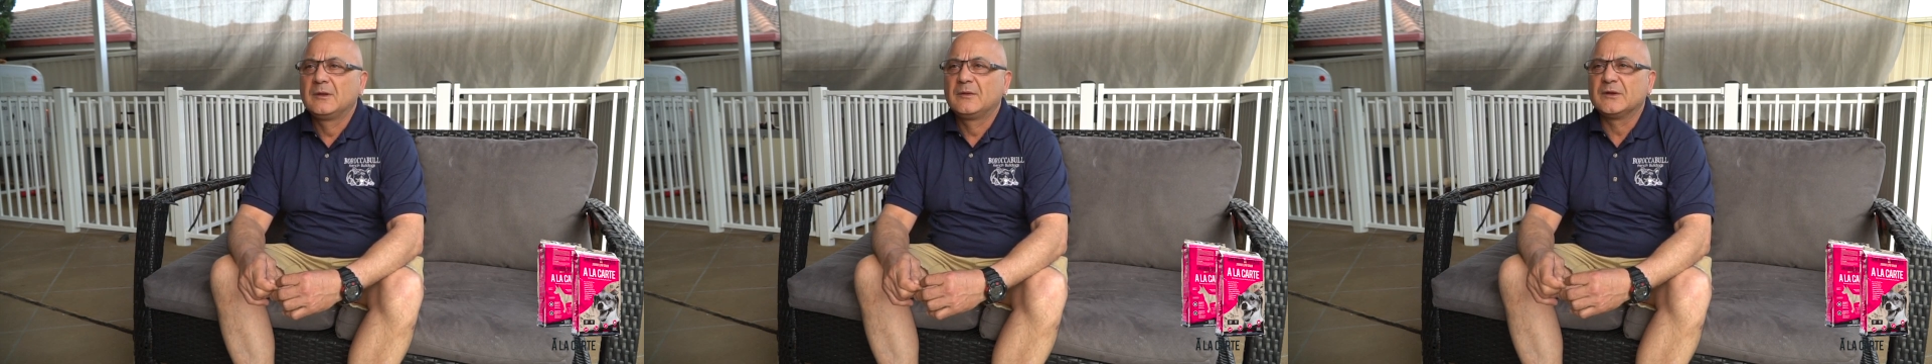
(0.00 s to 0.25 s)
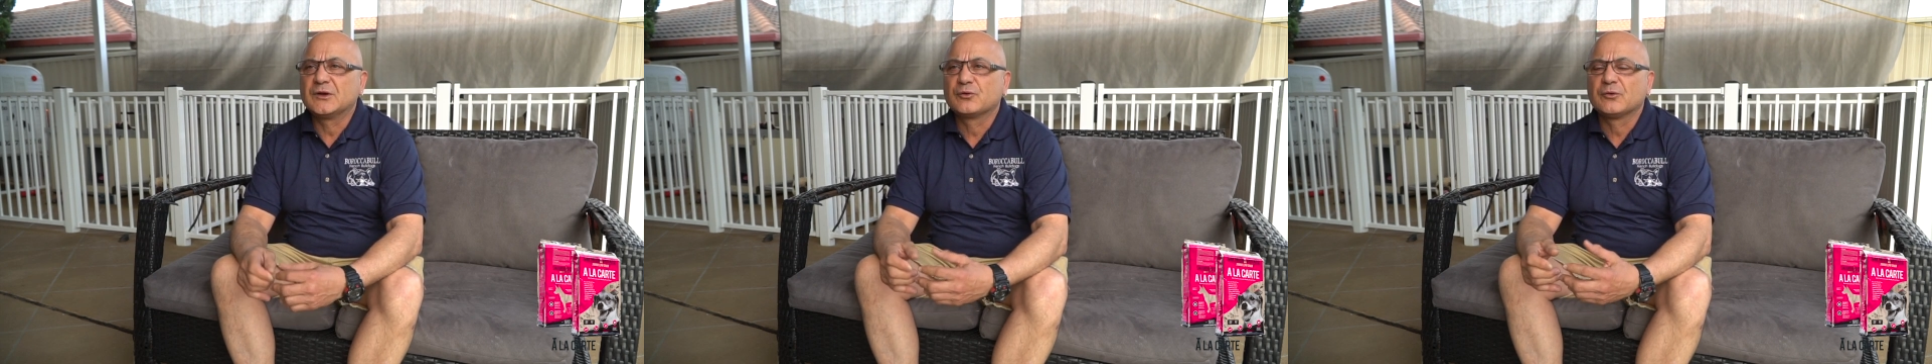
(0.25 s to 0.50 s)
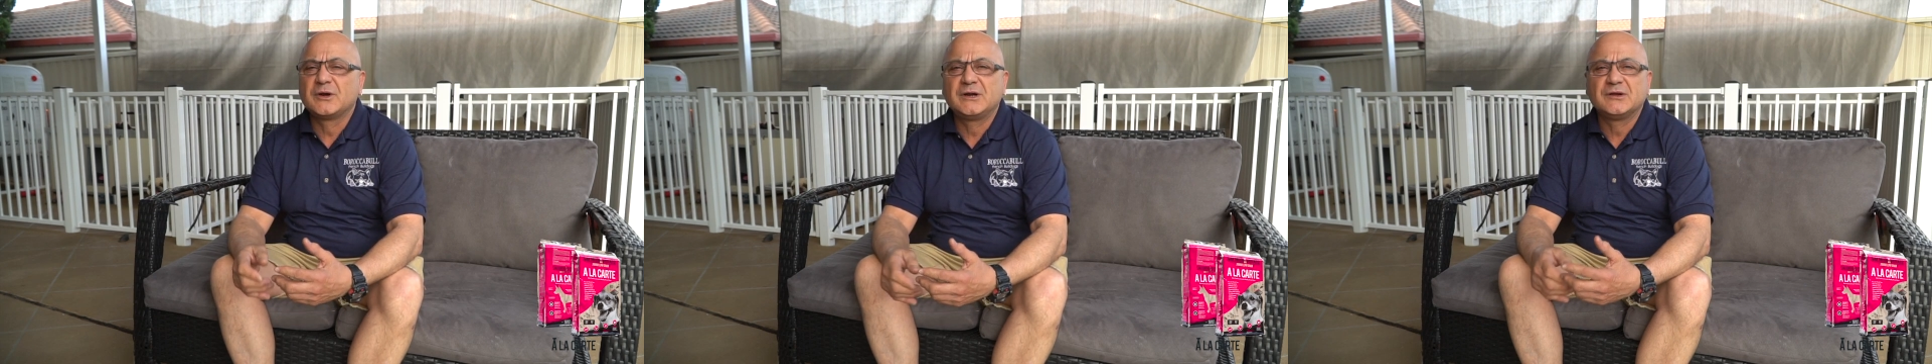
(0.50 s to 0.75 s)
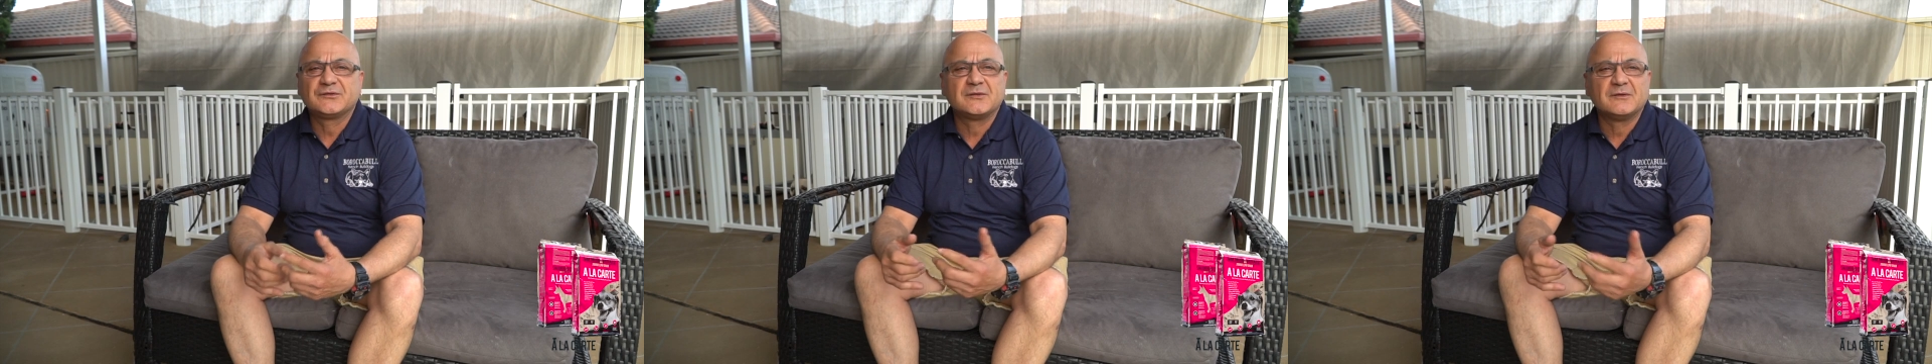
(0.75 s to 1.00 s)
The
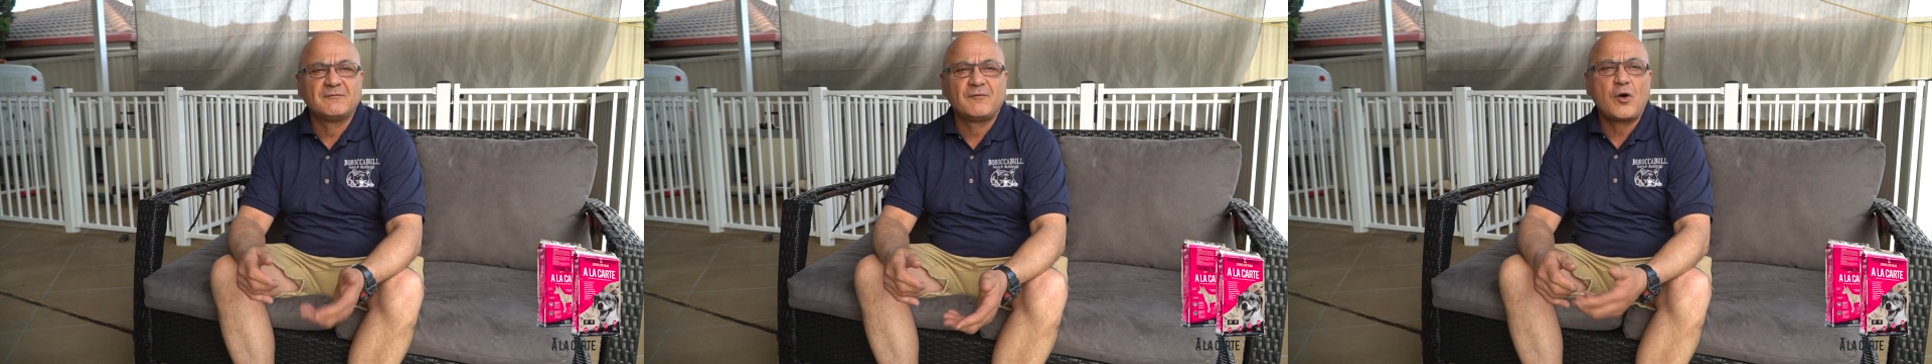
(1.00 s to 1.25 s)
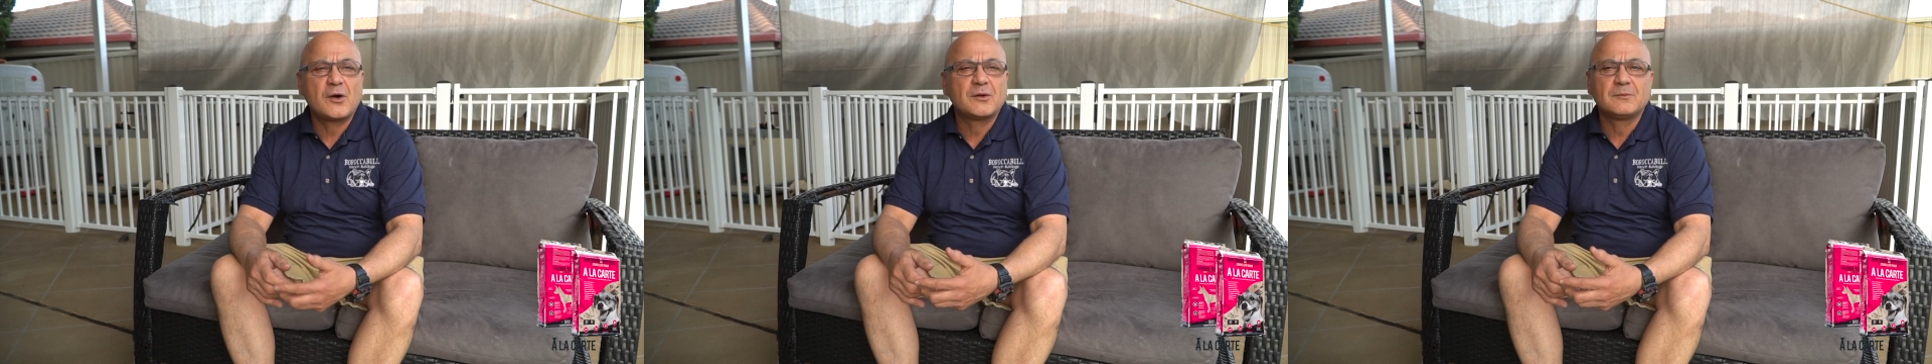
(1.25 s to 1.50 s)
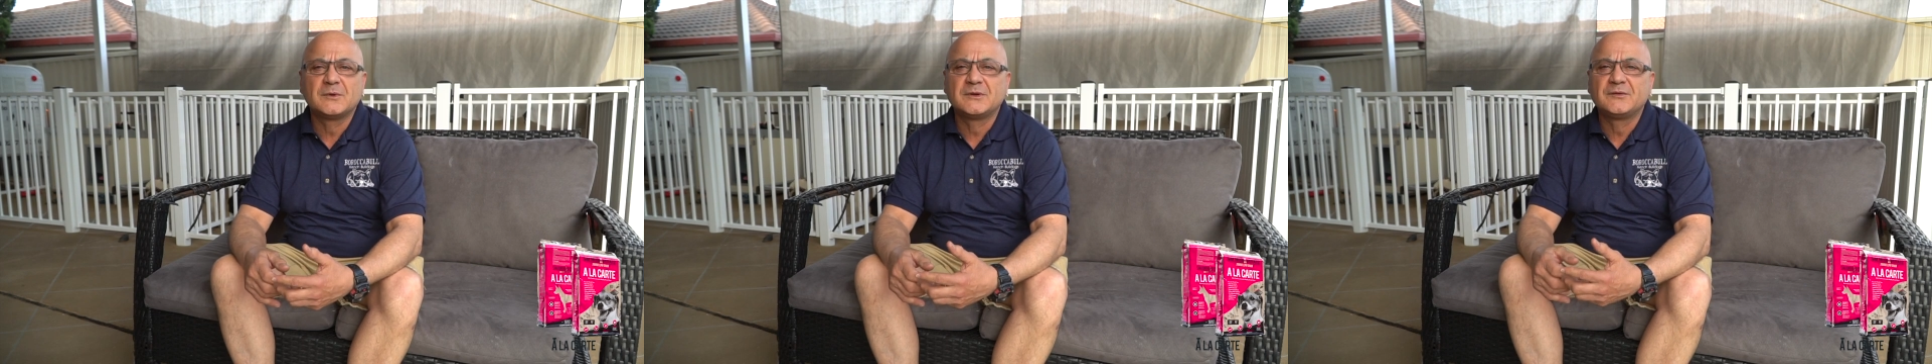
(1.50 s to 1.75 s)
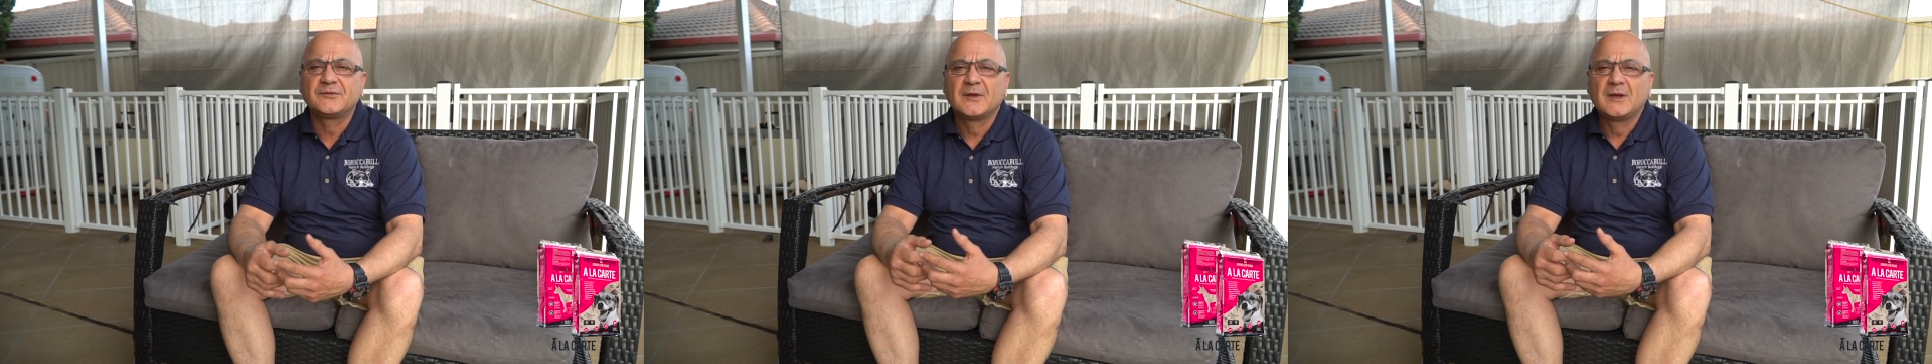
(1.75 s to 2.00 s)
ingredients and the
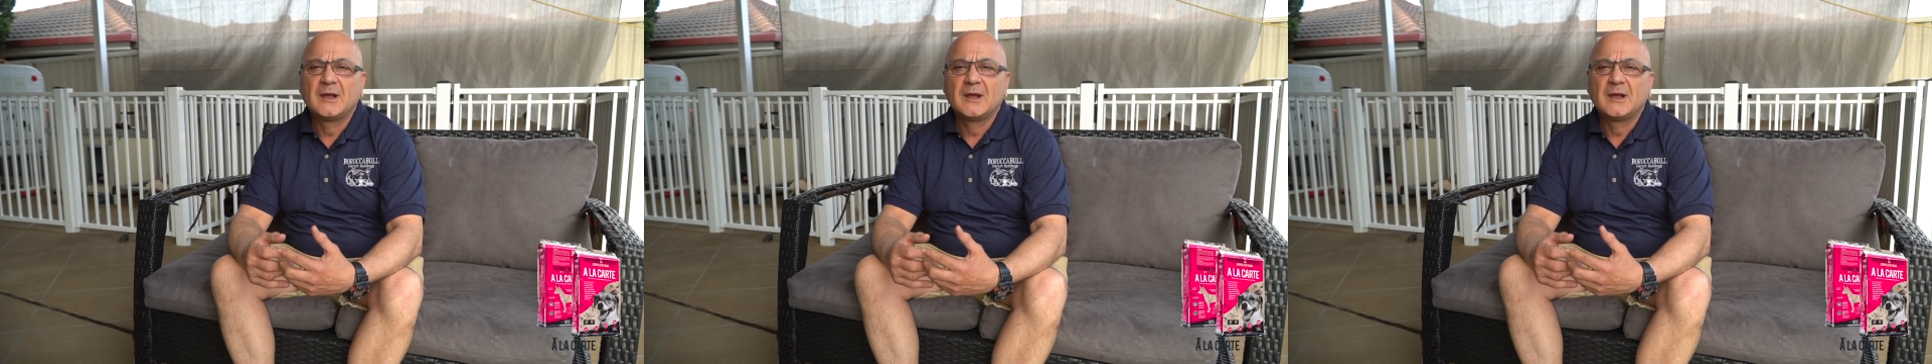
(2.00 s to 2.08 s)
vitamins